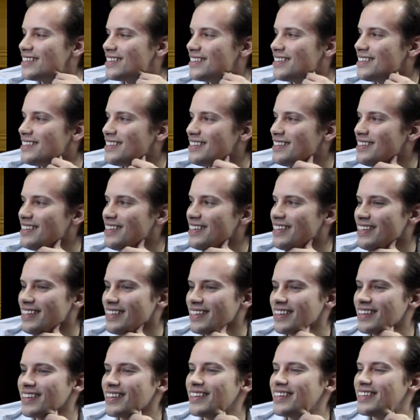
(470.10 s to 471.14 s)

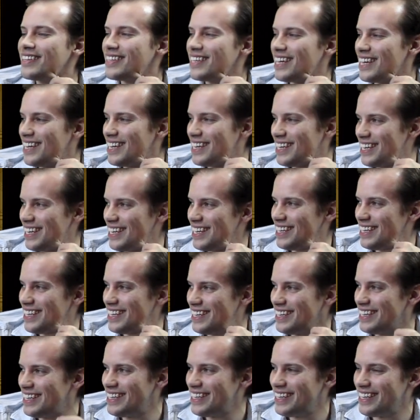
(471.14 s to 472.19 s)

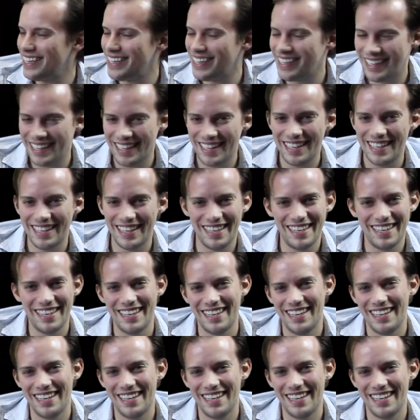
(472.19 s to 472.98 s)
(not speaking)